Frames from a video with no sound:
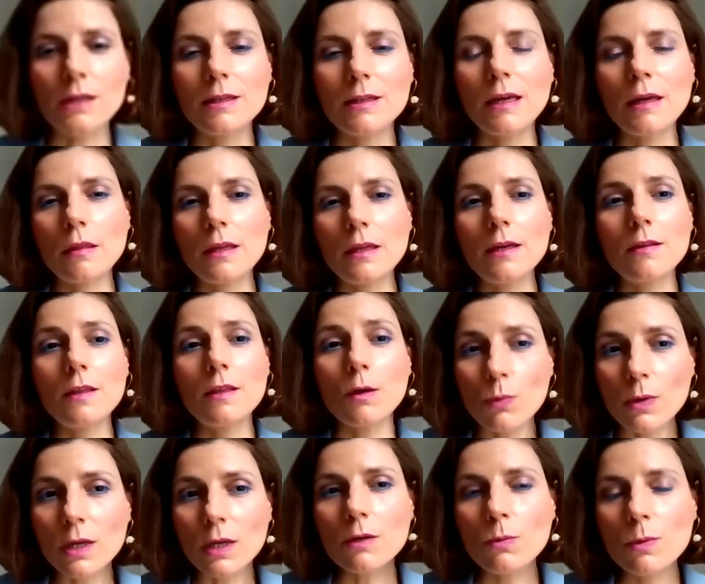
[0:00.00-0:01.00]
I think the
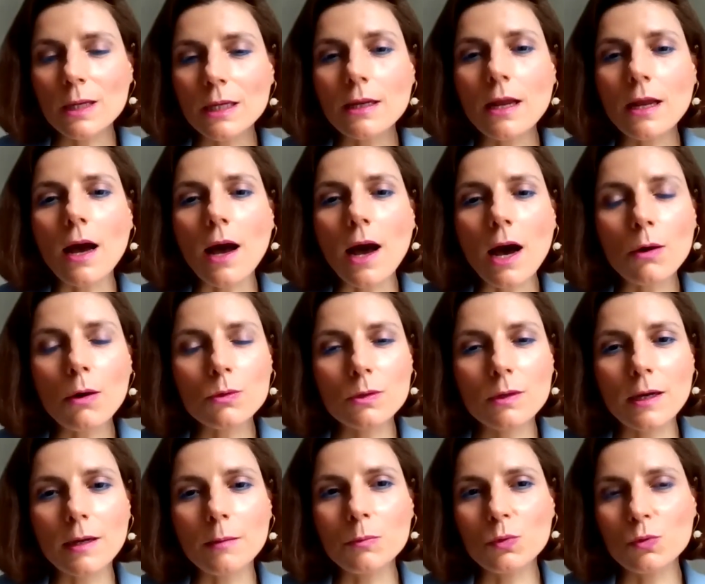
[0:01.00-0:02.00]
win-win
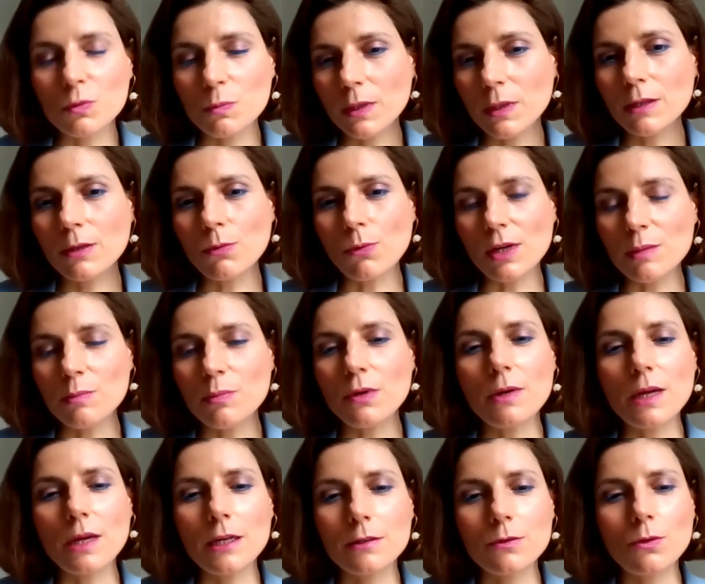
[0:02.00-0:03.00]
outcome would be to
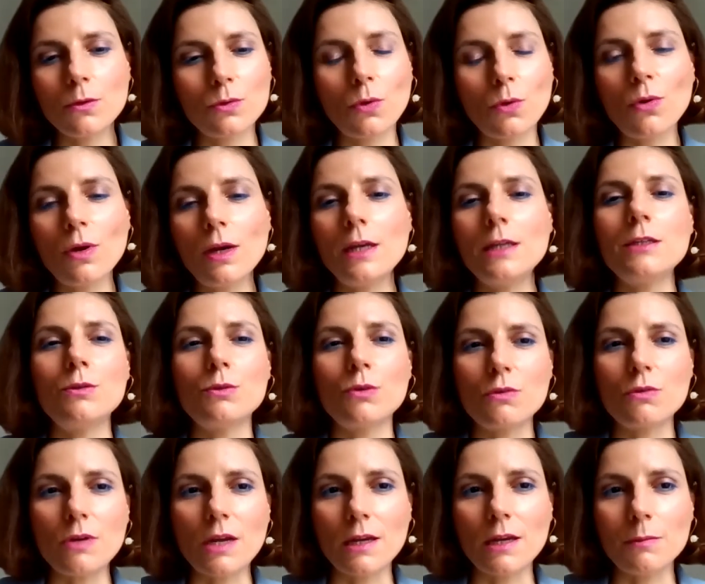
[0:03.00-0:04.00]
liberate not only
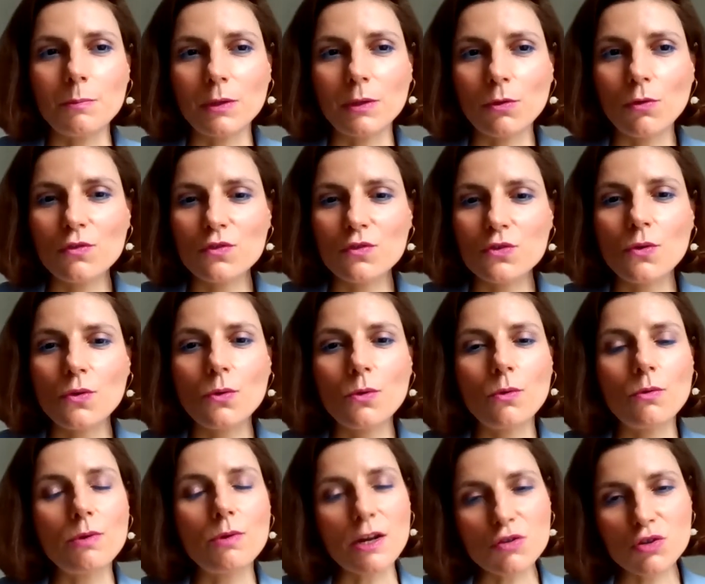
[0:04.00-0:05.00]
Ukraine, but
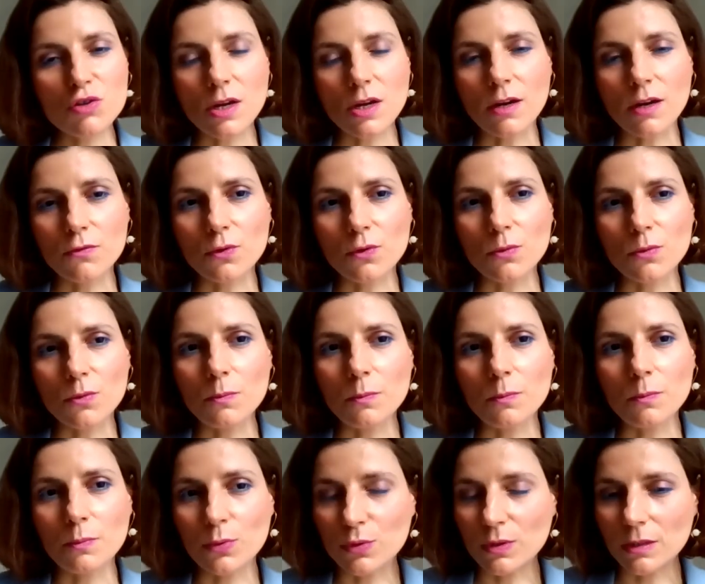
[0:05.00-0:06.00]
also Russia from
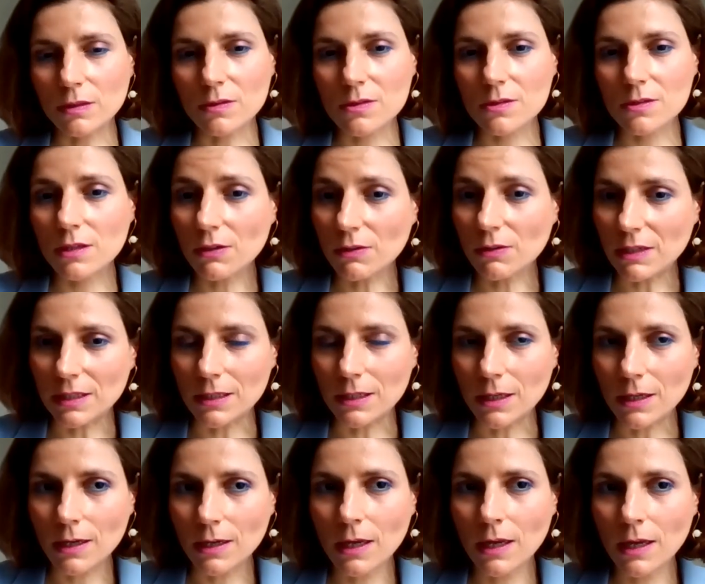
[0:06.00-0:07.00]
Putin's
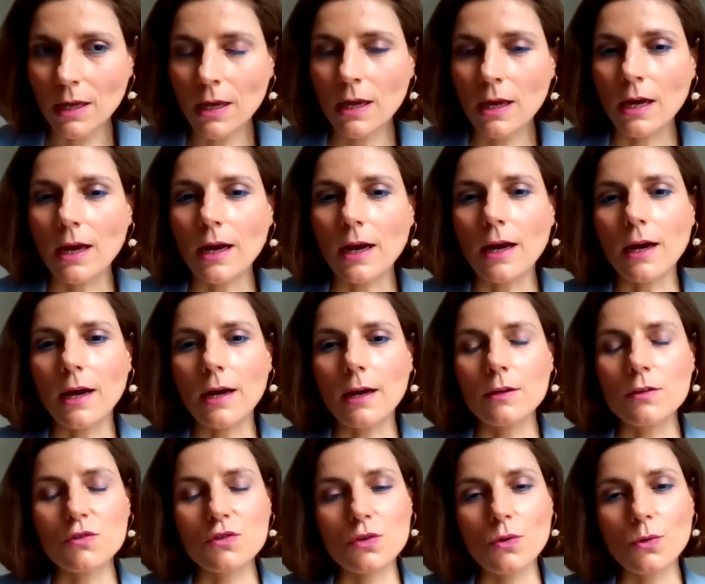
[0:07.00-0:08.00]
tyranny.
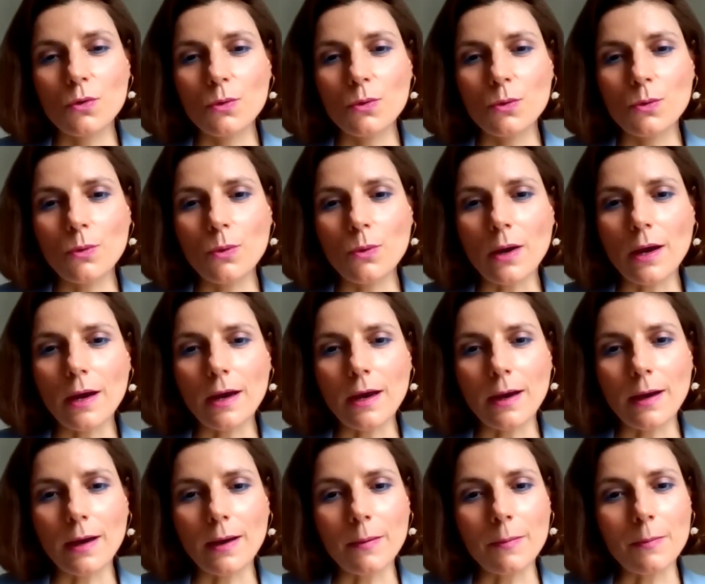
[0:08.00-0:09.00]
So
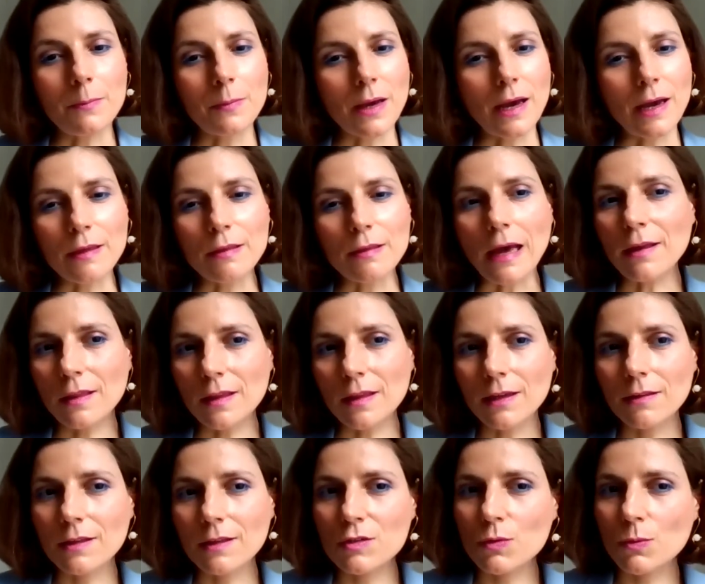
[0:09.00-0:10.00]
I
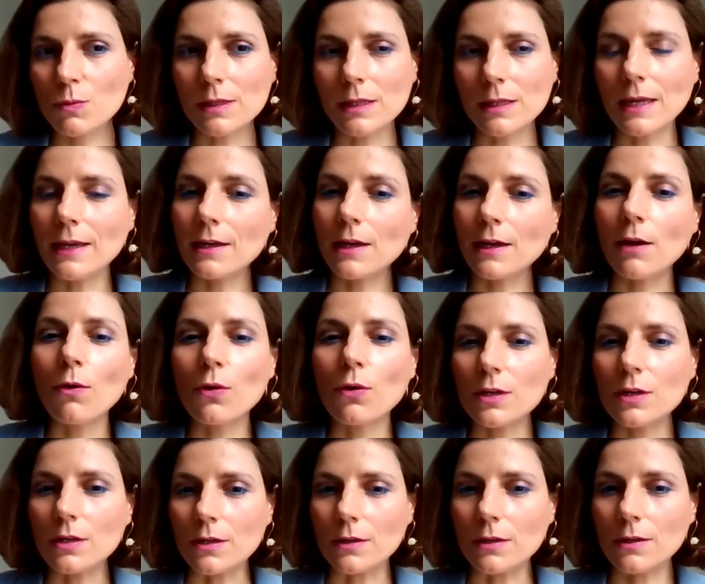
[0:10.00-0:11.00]
think this will take
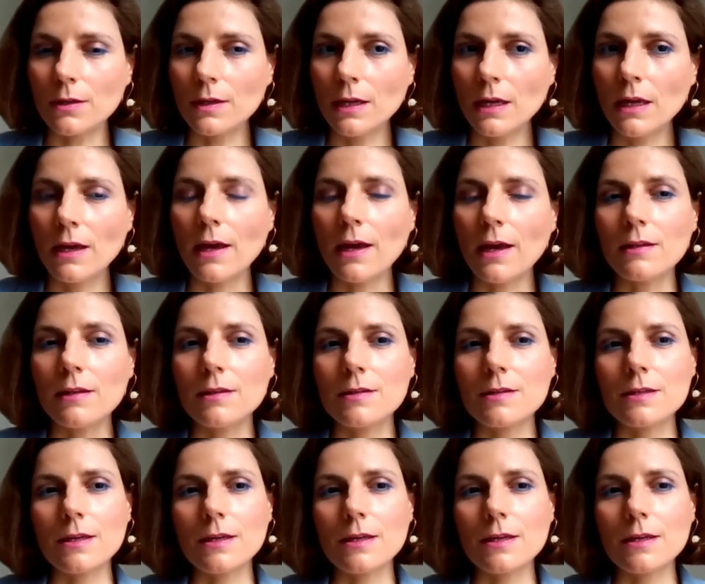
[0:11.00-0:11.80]
longer. And